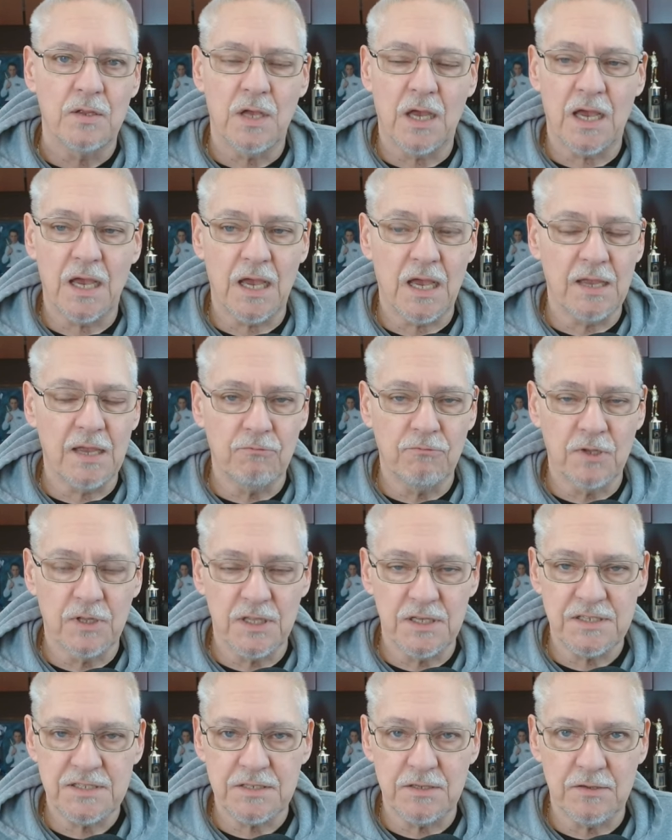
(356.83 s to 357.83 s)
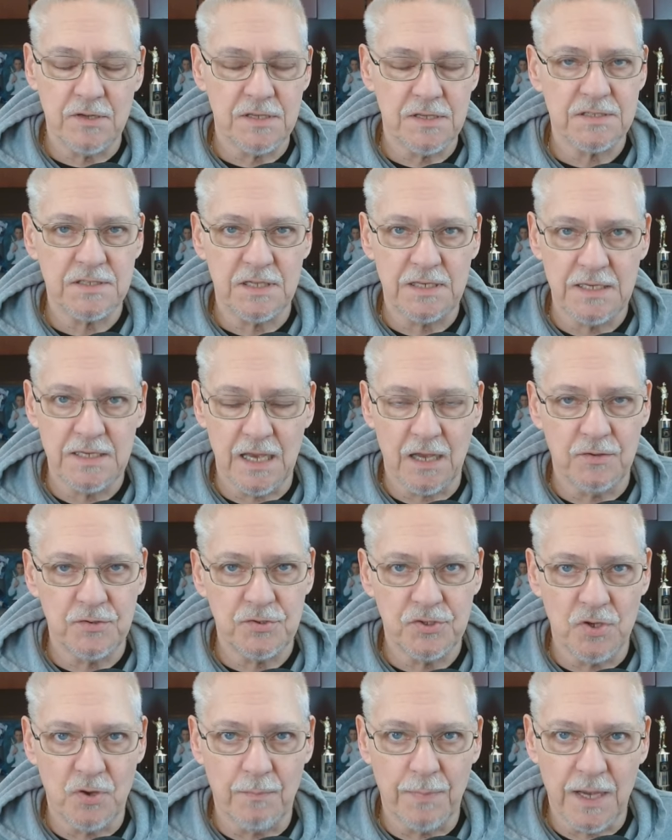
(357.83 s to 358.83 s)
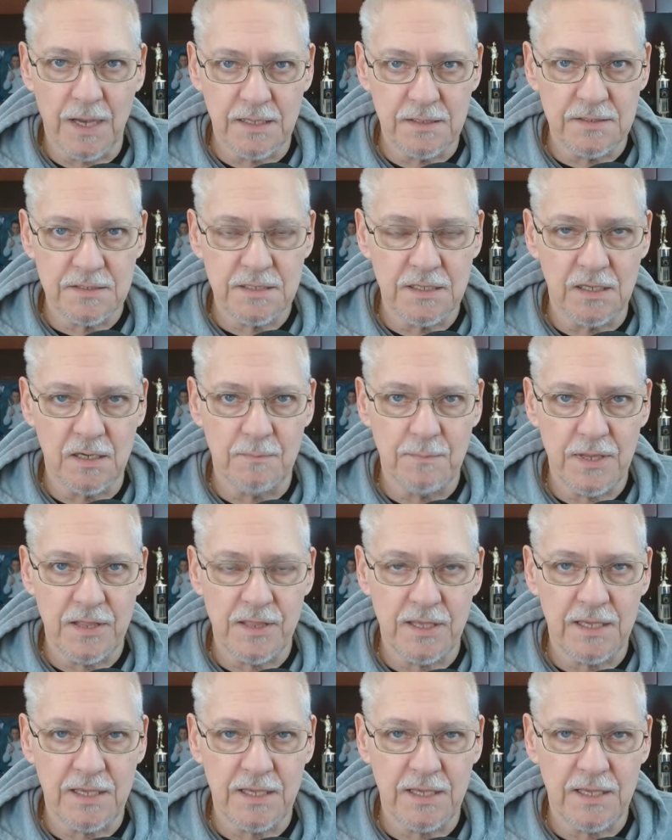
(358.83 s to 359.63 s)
I really seriously doubt Joe Biden's going to be the